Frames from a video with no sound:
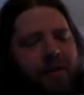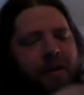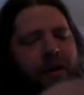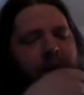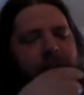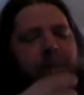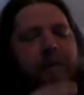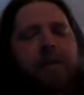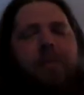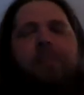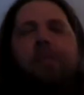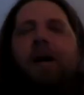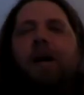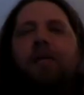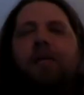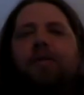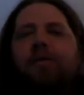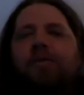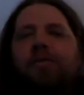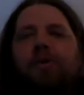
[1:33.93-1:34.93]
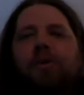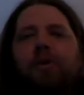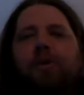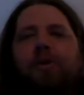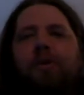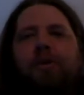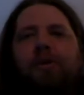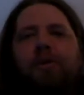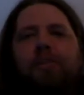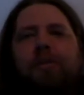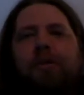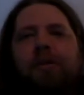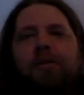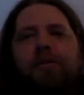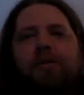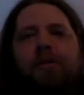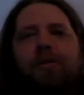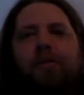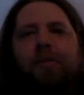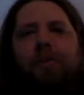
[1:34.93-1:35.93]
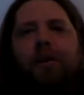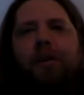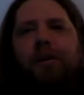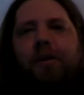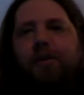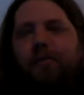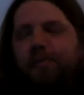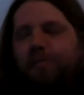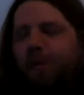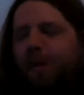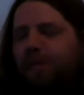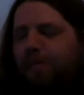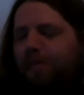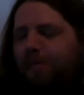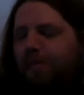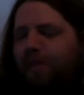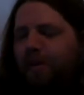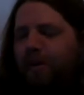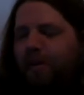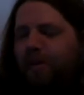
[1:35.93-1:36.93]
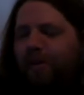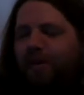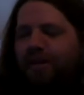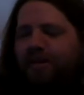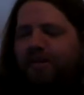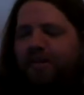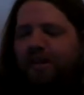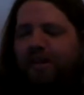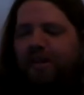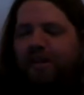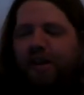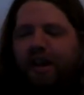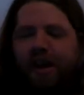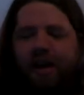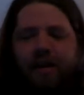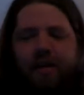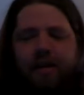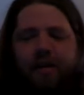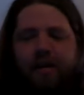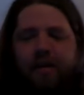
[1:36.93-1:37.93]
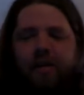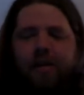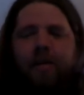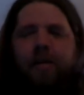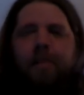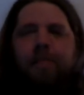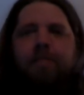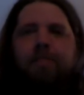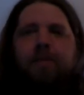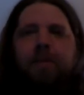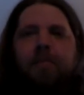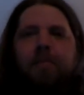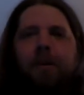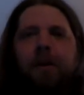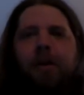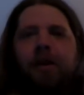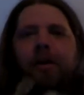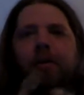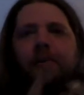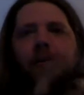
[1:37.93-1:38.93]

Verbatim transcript: not gonna bother showing you the piece of the ring. You've probably already seen that. But here